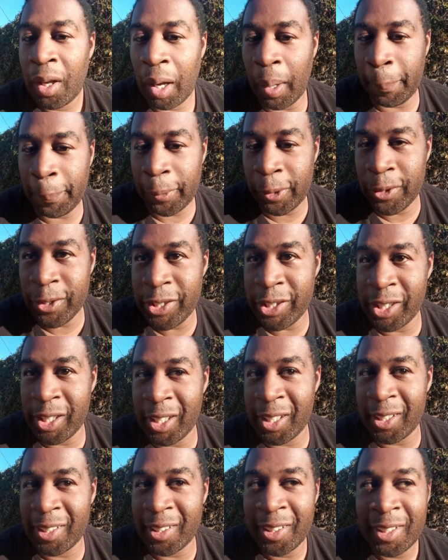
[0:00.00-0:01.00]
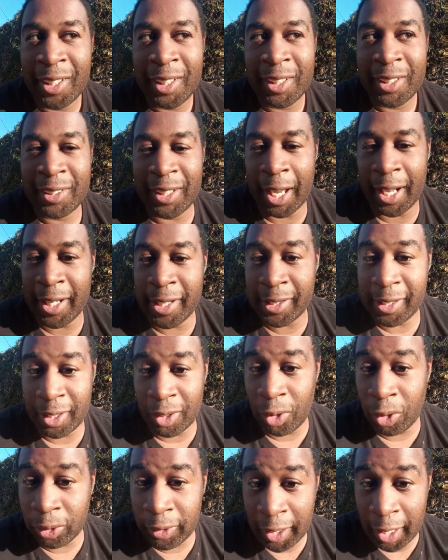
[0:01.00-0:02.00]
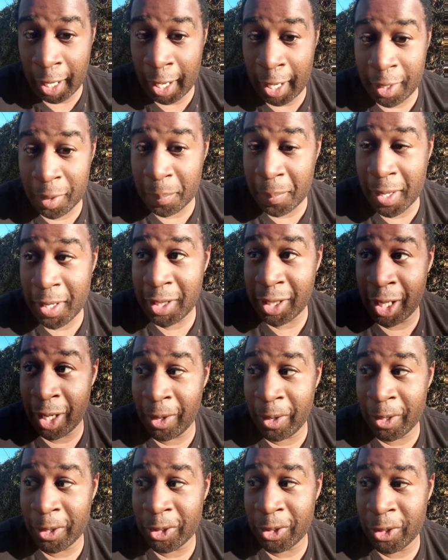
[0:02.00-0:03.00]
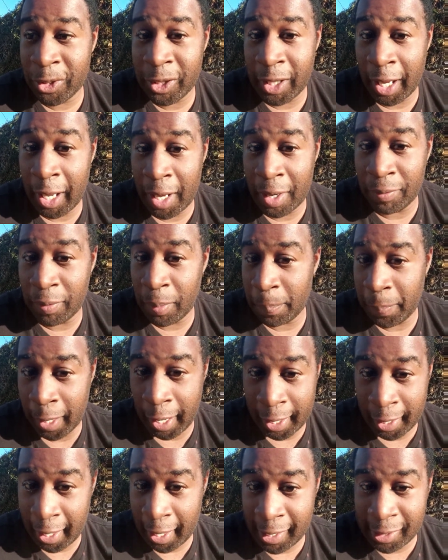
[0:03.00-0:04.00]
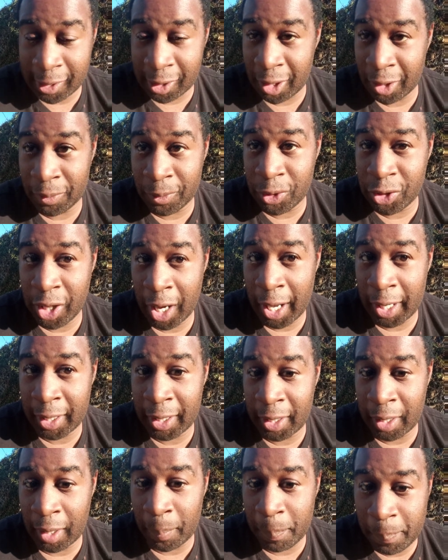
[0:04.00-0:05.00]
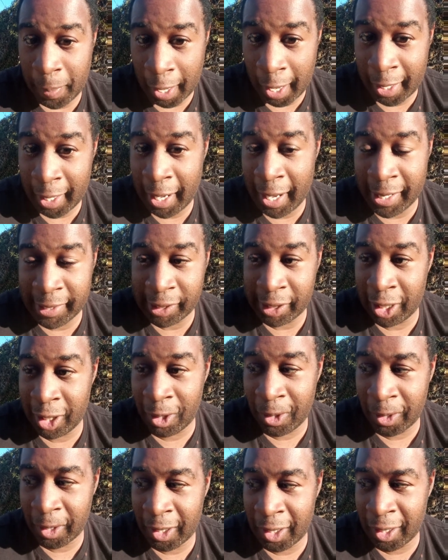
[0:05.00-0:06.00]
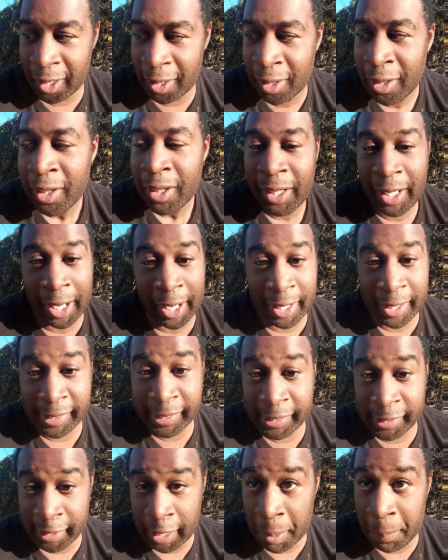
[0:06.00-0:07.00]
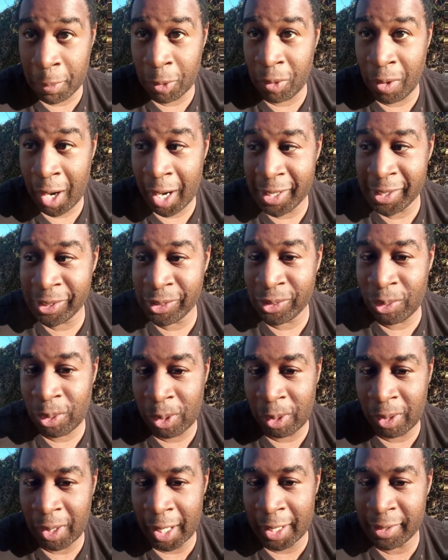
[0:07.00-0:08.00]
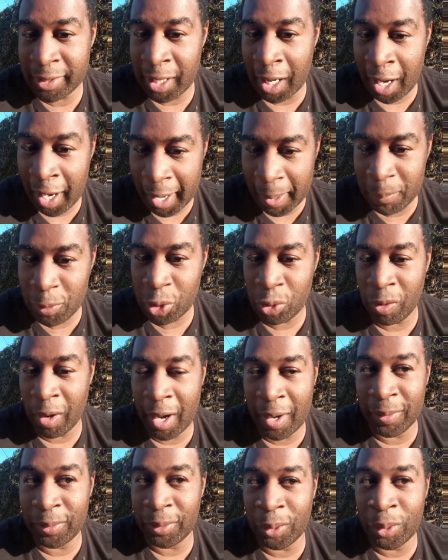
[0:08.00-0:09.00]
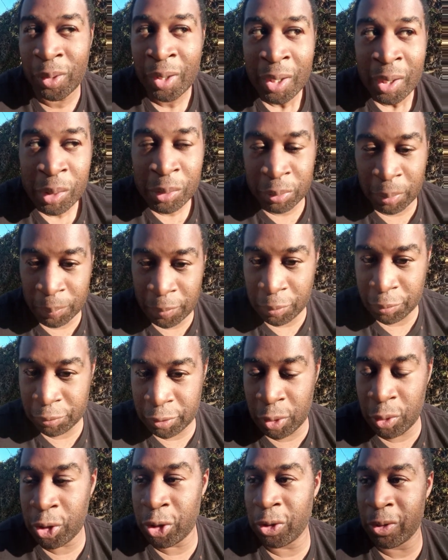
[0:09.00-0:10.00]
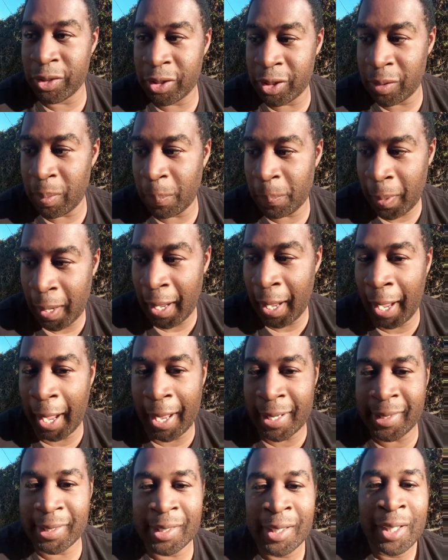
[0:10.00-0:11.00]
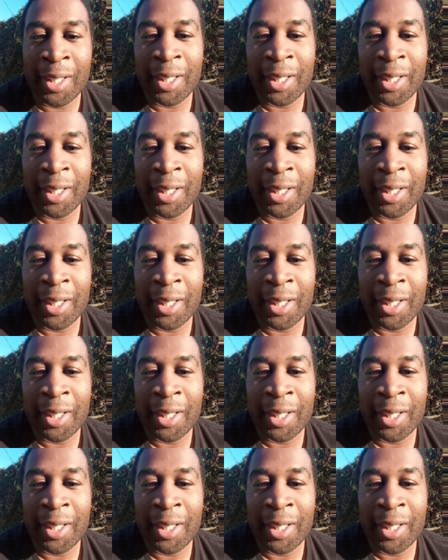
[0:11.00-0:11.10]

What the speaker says: A person that is the only anime character to have a badass leather jacket, a badass haircut, and a samurai sword, and time travel from the future into the past.